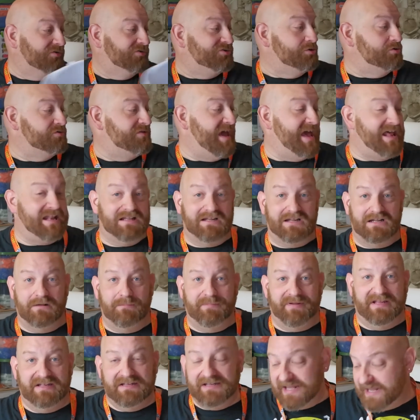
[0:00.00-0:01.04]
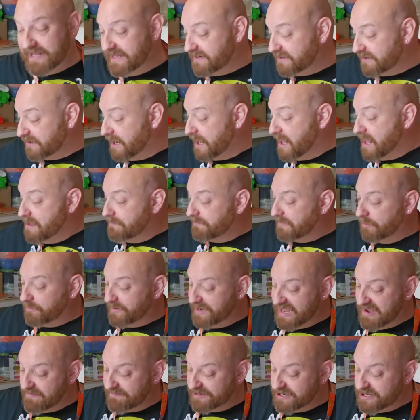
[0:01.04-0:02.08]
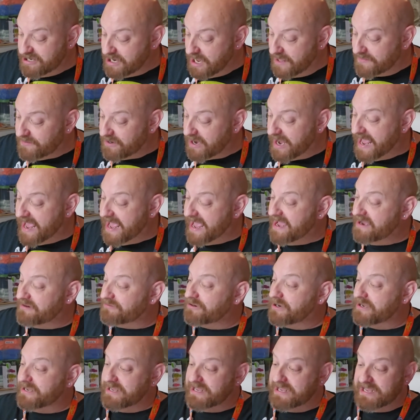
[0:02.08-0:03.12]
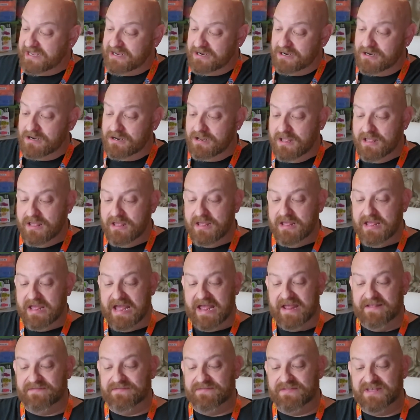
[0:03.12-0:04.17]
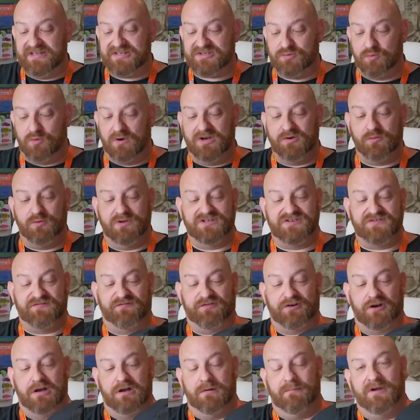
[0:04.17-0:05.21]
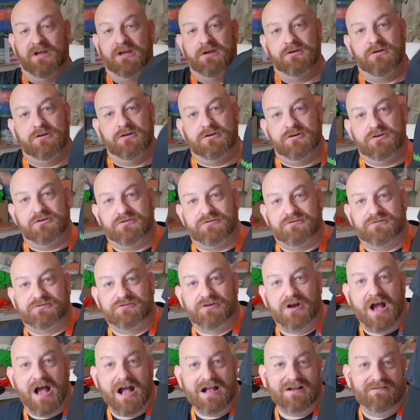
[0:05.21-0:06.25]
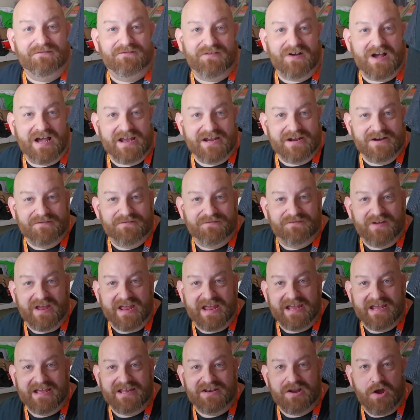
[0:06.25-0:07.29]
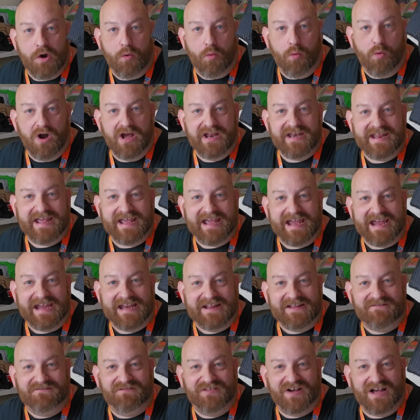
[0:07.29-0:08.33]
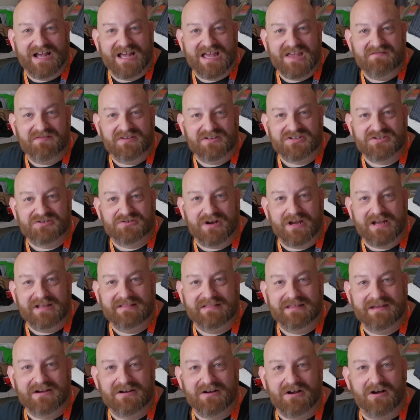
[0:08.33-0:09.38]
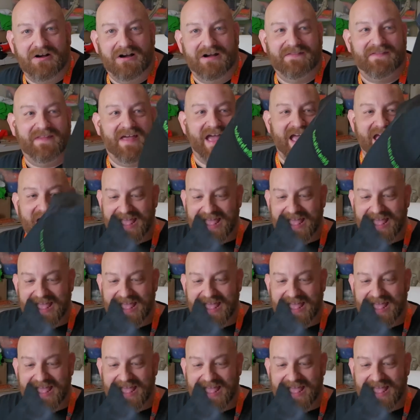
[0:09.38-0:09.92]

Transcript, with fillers: We'll do that a little bit later, but we have another hat right here. And this one was from Rockafire Fan 185. It's right there on the